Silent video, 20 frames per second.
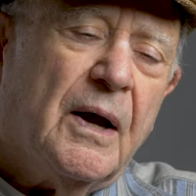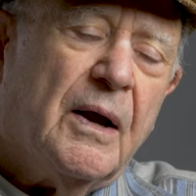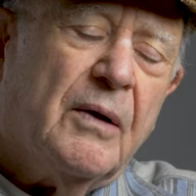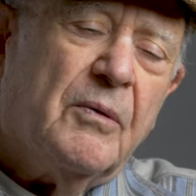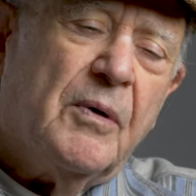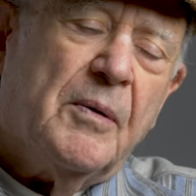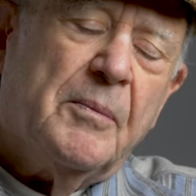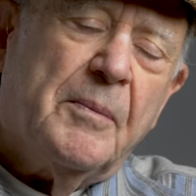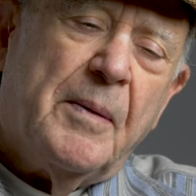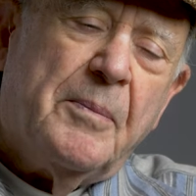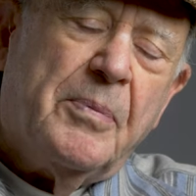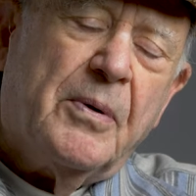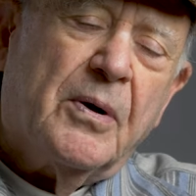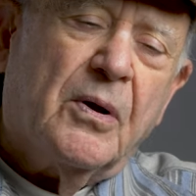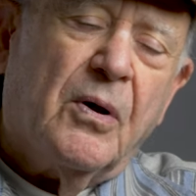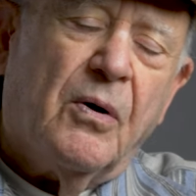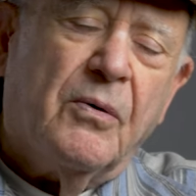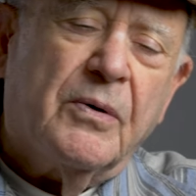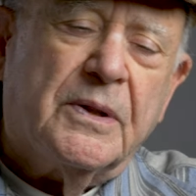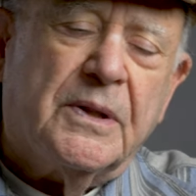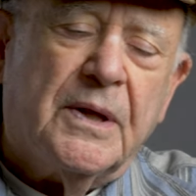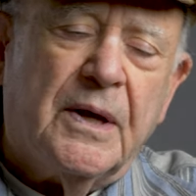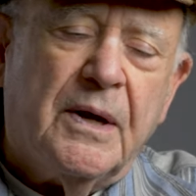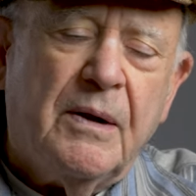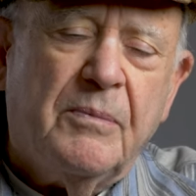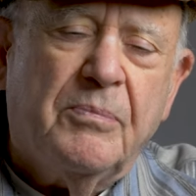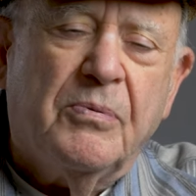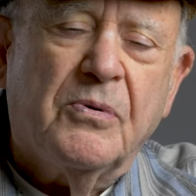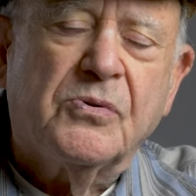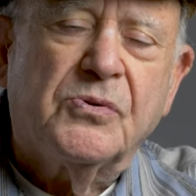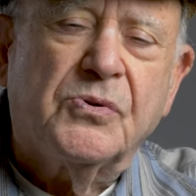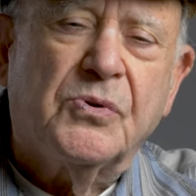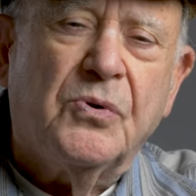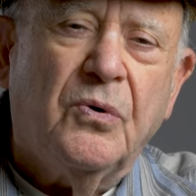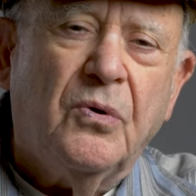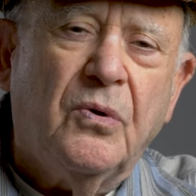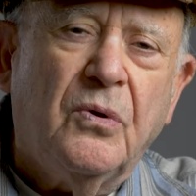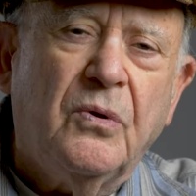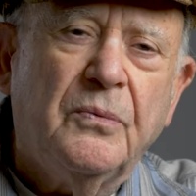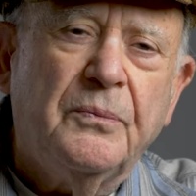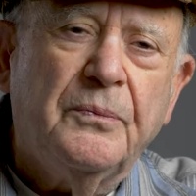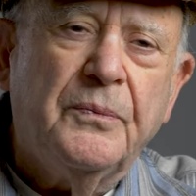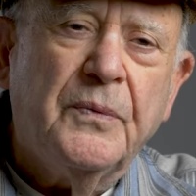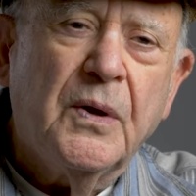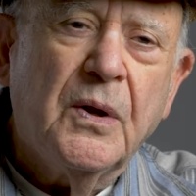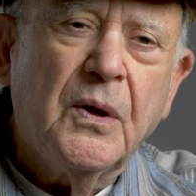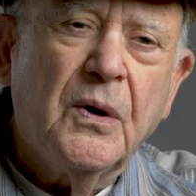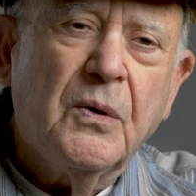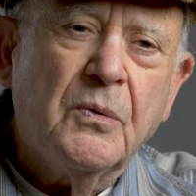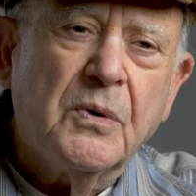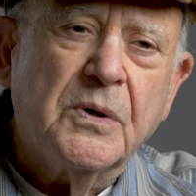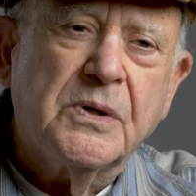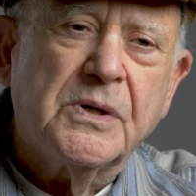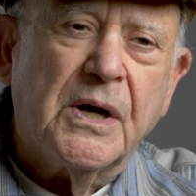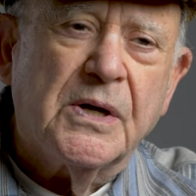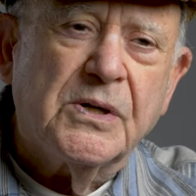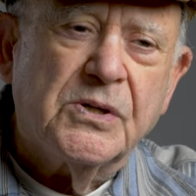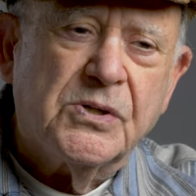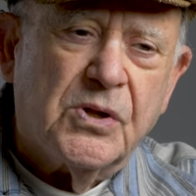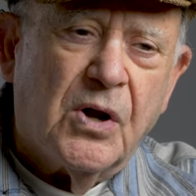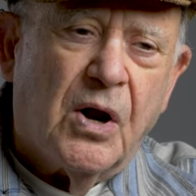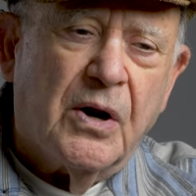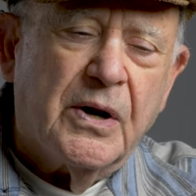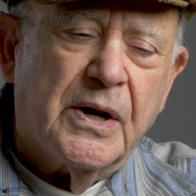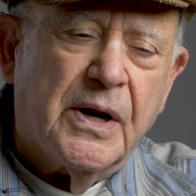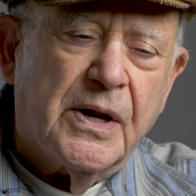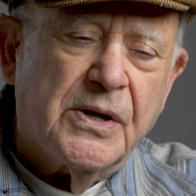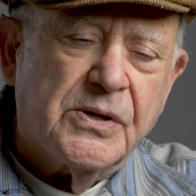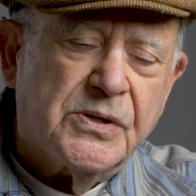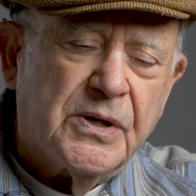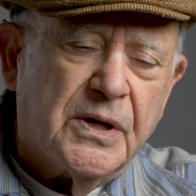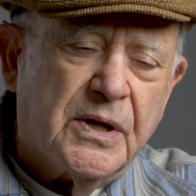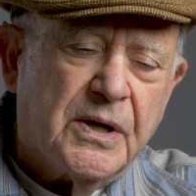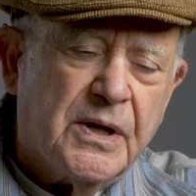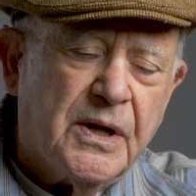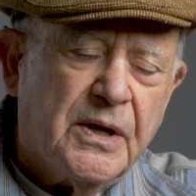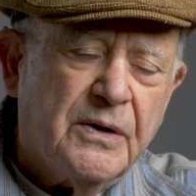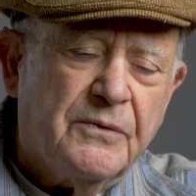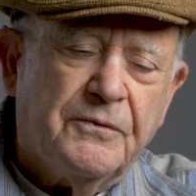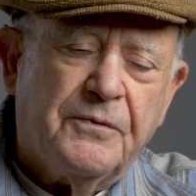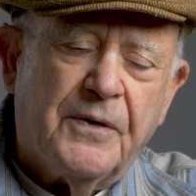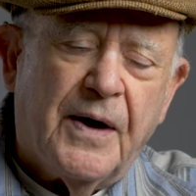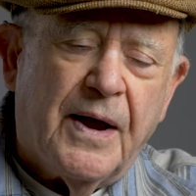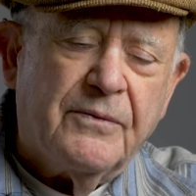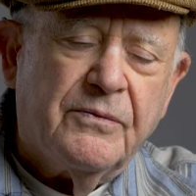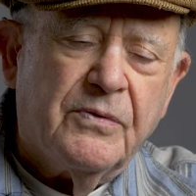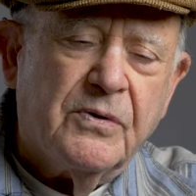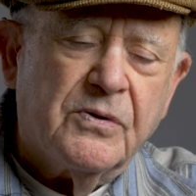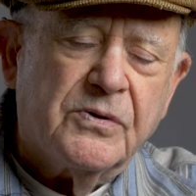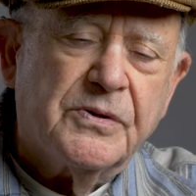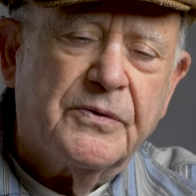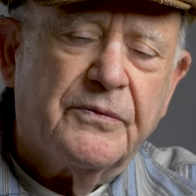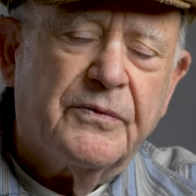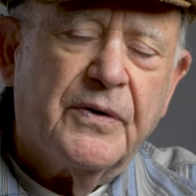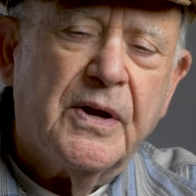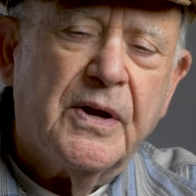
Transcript: I remember going to Hebrew school which I started as a kid, five years of